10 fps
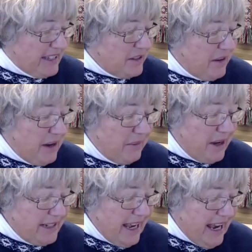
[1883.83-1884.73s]
So I
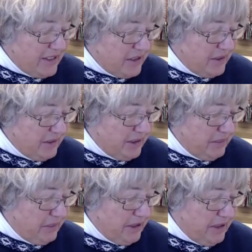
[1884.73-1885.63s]
wanted to ask you a
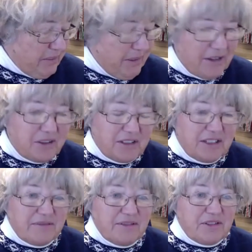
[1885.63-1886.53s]
little bit about the
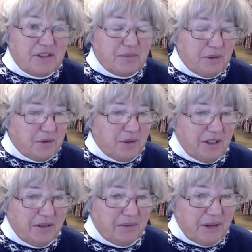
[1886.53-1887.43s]
differences
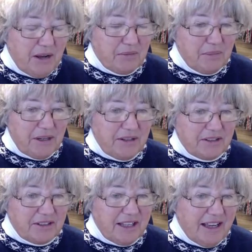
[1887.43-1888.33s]
between round
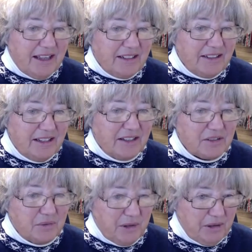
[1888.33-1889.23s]
bales and uh,
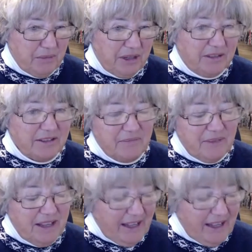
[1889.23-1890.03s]
square bales